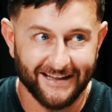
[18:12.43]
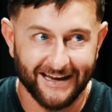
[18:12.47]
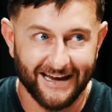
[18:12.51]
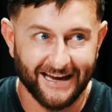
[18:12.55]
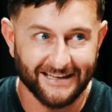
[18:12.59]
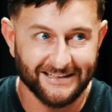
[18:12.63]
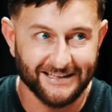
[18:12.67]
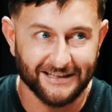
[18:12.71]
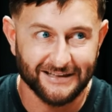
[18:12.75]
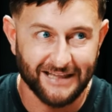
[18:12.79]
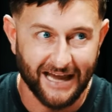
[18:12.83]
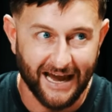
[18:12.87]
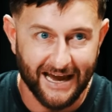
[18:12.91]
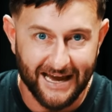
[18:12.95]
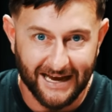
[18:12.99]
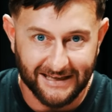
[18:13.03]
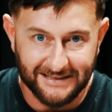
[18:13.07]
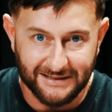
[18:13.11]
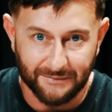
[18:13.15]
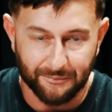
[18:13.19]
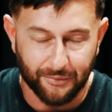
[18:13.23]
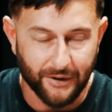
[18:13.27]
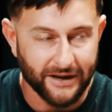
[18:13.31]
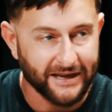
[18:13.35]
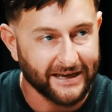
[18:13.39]
I had
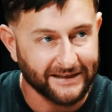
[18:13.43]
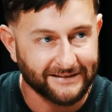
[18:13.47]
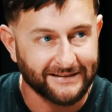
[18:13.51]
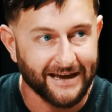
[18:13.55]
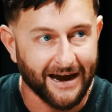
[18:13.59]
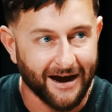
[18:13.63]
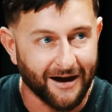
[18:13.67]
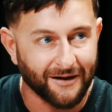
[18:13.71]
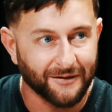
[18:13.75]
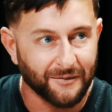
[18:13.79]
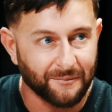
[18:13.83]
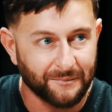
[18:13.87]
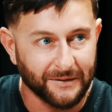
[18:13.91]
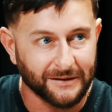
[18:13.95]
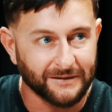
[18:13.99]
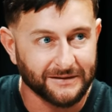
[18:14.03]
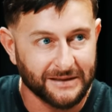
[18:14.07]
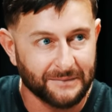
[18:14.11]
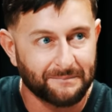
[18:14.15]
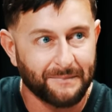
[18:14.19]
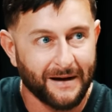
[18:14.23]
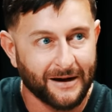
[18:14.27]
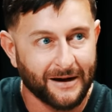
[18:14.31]
to break it down and build it